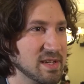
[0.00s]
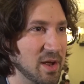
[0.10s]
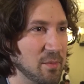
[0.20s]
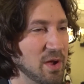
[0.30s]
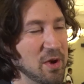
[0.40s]
and
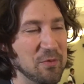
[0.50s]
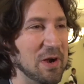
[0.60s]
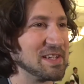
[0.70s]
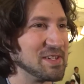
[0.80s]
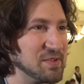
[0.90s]
I'm
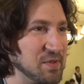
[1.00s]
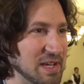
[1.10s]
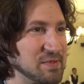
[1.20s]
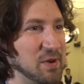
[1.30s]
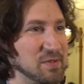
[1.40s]
really excited for the
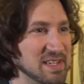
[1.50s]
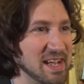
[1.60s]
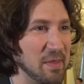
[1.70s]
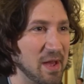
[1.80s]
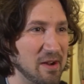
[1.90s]
next 5 to
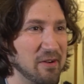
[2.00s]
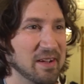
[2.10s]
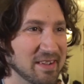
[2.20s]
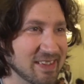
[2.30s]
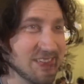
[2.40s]
10 in that area.